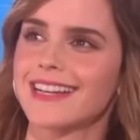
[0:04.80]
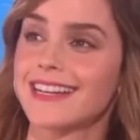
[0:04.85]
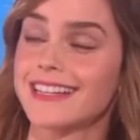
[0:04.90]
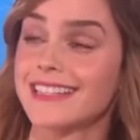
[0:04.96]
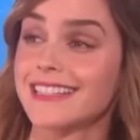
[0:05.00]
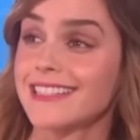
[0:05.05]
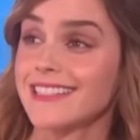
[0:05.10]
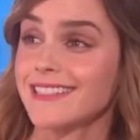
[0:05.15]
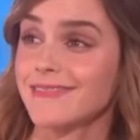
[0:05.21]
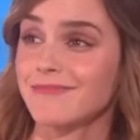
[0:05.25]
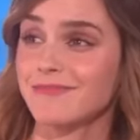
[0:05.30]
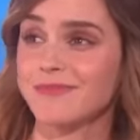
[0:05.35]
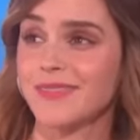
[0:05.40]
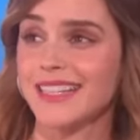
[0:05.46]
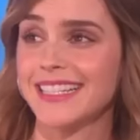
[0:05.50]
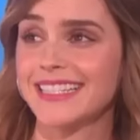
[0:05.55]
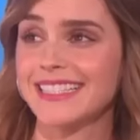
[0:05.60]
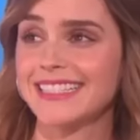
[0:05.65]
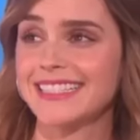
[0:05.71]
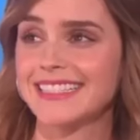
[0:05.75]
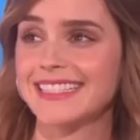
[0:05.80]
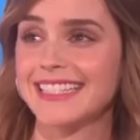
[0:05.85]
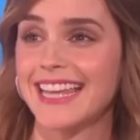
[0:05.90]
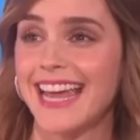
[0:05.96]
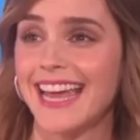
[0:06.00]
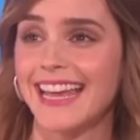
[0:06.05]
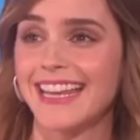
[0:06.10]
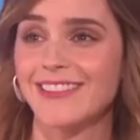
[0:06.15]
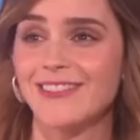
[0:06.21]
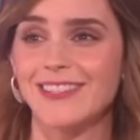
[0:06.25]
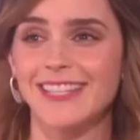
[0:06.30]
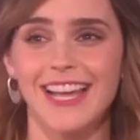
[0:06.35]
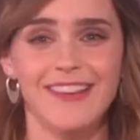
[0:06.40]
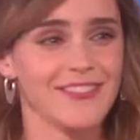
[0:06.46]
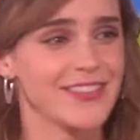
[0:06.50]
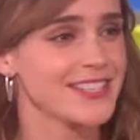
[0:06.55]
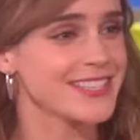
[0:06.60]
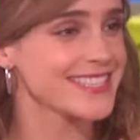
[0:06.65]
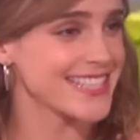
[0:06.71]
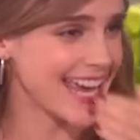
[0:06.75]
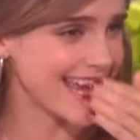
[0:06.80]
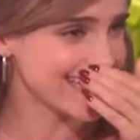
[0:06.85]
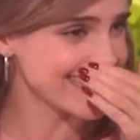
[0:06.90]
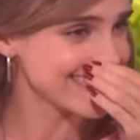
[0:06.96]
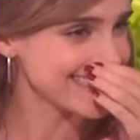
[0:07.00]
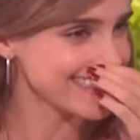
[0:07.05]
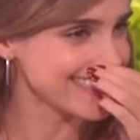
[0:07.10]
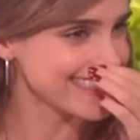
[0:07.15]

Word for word: Um, ten or eleven? ten?